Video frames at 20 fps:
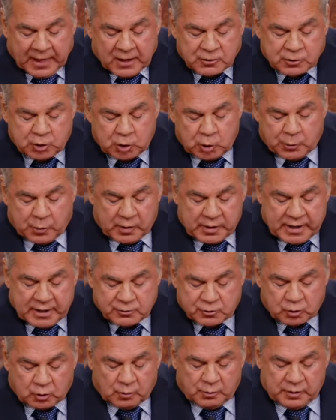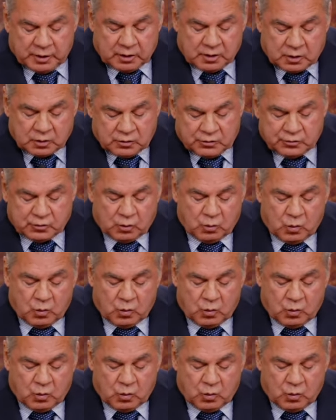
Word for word: Supernatural miracles or